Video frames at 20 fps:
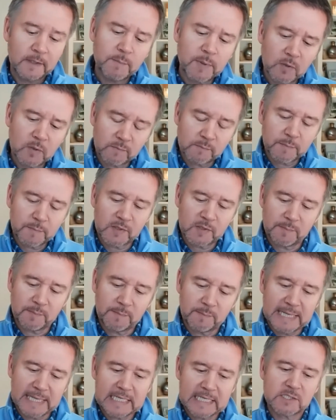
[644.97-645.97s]
But
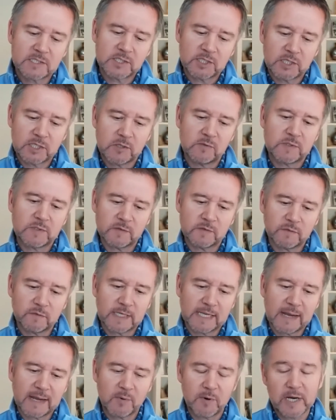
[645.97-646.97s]
the biggest use of
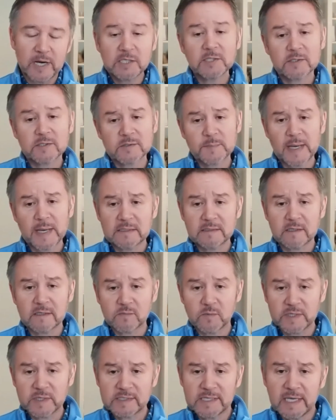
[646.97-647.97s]
collaboration
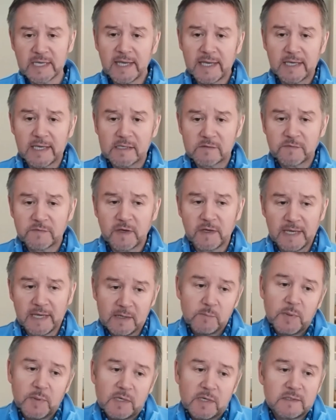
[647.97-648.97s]
spaces we're seeing is for
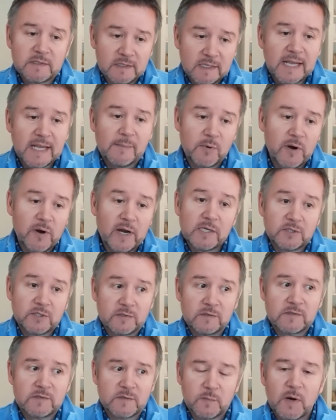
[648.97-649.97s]
in-person
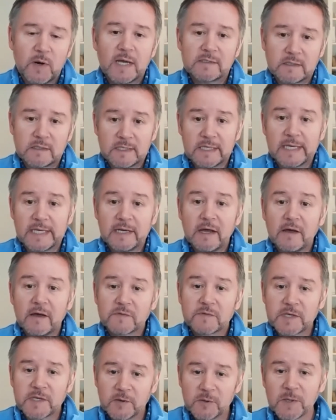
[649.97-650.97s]
collaboration, surprisingly
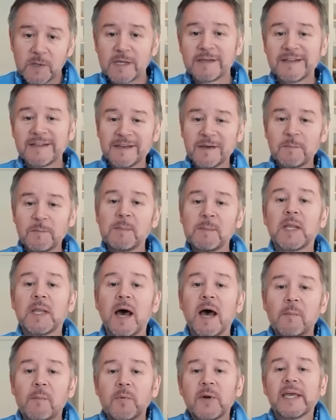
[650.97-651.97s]
enough. So people
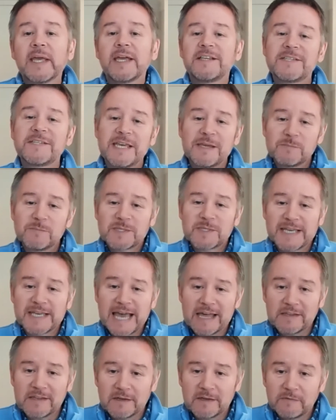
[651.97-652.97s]
are bringing teams
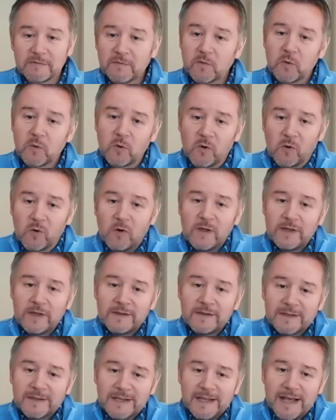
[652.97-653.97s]
together for
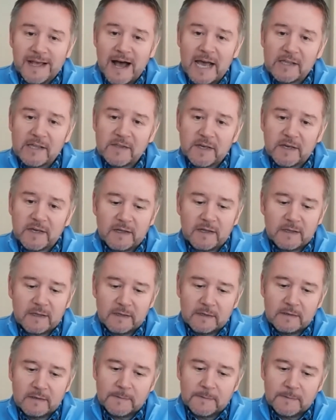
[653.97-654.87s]
either